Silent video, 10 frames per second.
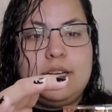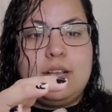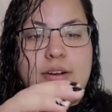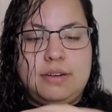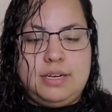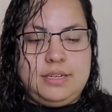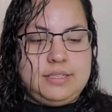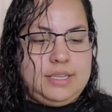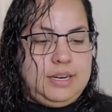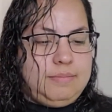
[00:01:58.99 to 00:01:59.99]
Coconut
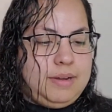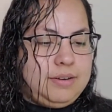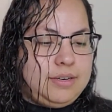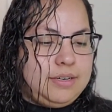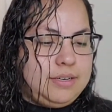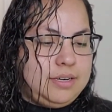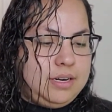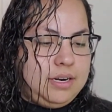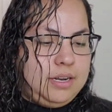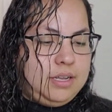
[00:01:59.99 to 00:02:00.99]
setting powder.
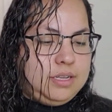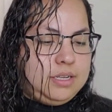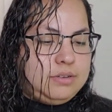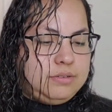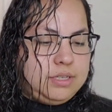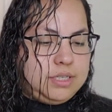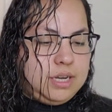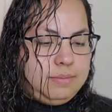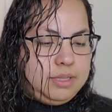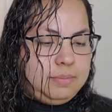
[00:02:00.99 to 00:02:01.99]
Well, does it
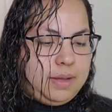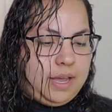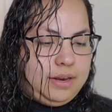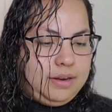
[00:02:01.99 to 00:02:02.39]
come with a pad?